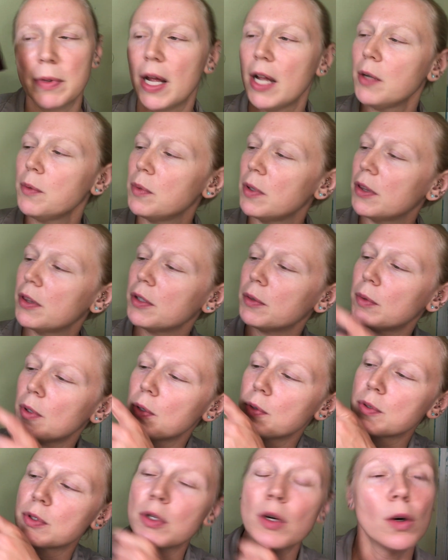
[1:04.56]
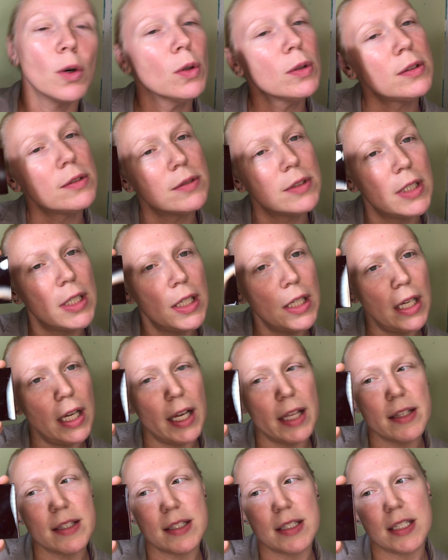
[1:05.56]
red with the rose gold
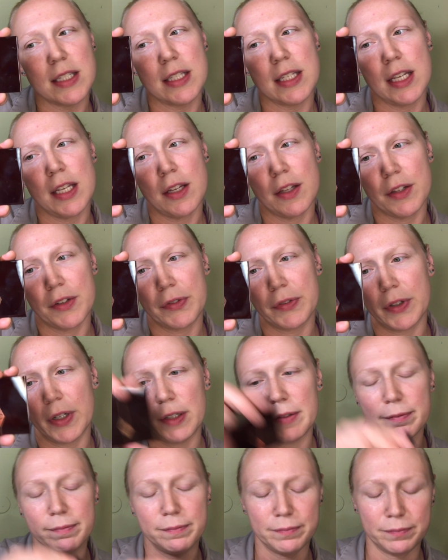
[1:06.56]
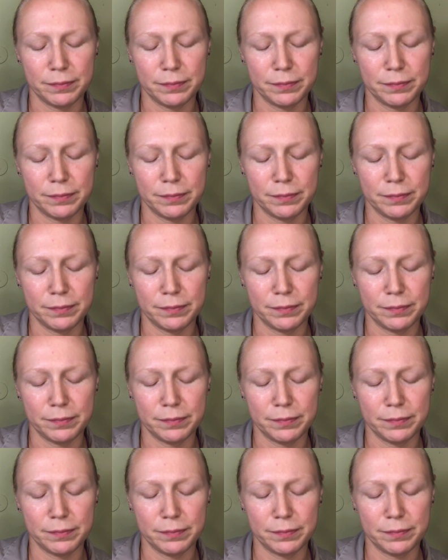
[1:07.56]
and the CT on the front.